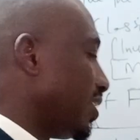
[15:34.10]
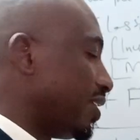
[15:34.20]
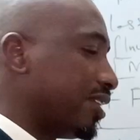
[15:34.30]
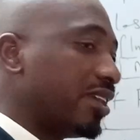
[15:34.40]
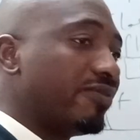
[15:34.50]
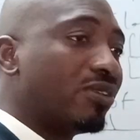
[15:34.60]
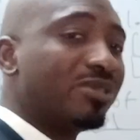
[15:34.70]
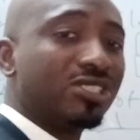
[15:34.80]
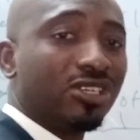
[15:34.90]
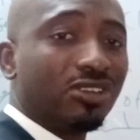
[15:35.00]

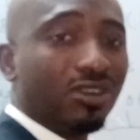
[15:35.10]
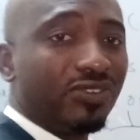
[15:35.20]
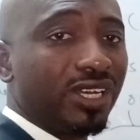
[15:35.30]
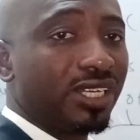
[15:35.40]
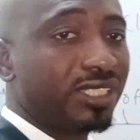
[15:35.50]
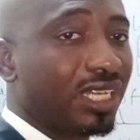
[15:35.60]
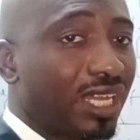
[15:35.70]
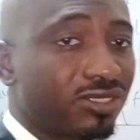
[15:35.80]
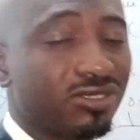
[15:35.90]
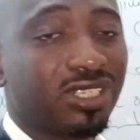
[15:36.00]
information of the
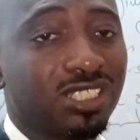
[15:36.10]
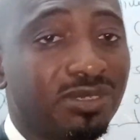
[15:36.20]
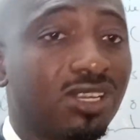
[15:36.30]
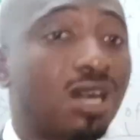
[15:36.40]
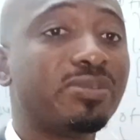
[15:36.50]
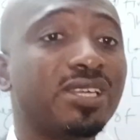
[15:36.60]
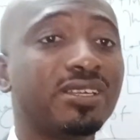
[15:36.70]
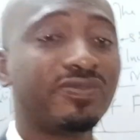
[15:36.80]
last 2 years may not be